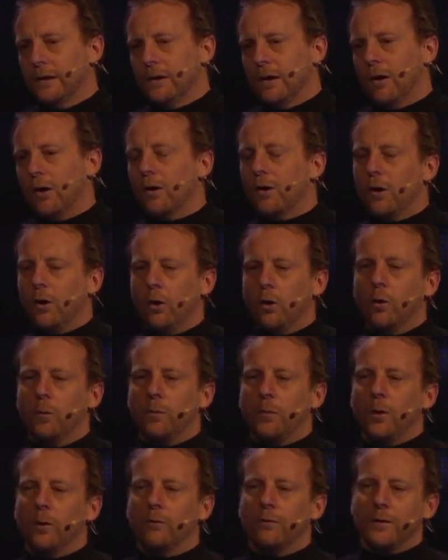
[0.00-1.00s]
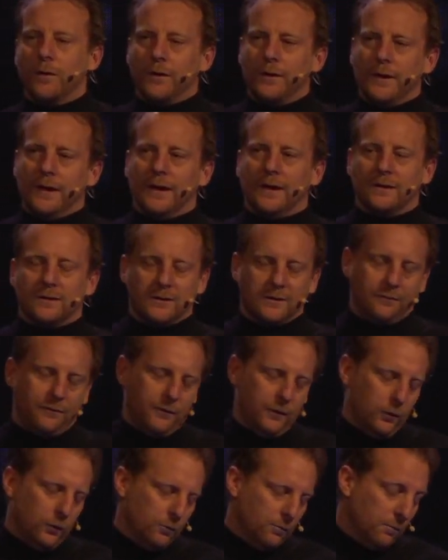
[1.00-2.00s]
Our hope over the next
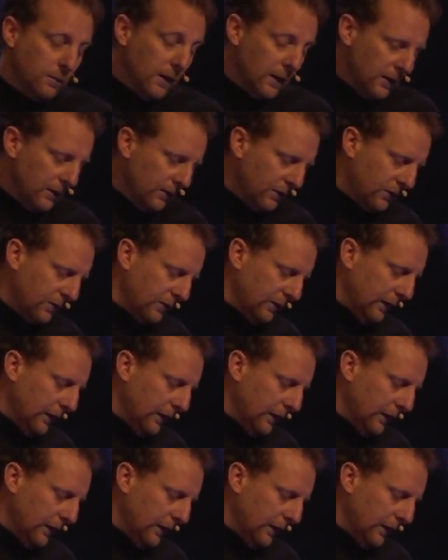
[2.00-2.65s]
few months